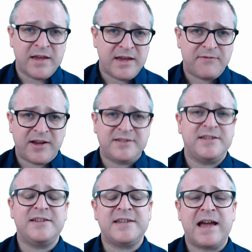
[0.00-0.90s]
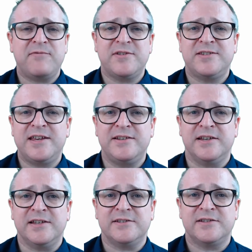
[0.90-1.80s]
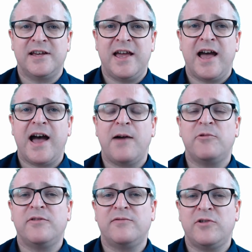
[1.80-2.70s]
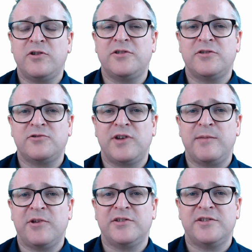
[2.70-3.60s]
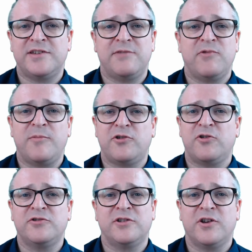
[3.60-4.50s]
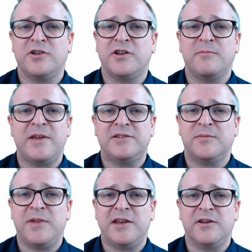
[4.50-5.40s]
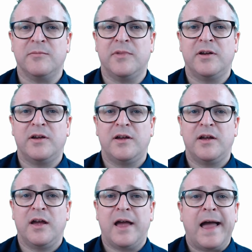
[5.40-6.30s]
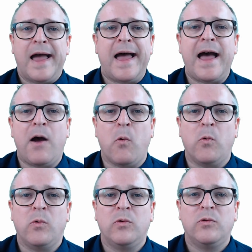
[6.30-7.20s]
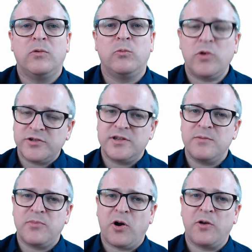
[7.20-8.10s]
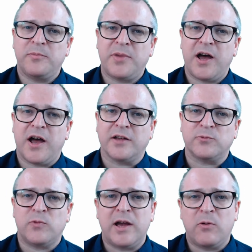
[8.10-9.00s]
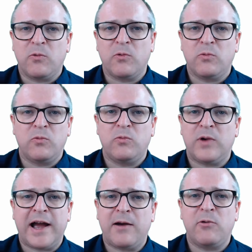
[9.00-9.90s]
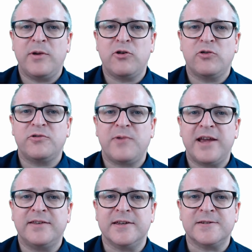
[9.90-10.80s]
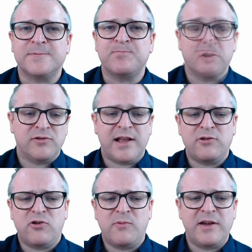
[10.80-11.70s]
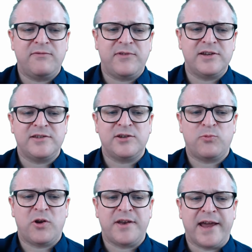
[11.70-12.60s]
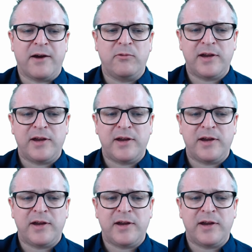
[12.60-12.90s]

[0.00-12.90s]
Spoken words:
If I didn't have the scene list, I would have looked at the treatment and said, Robert goes to London and meets a medium. How? What's the important part? How are we going to write this? So I'll go away and finish this one now.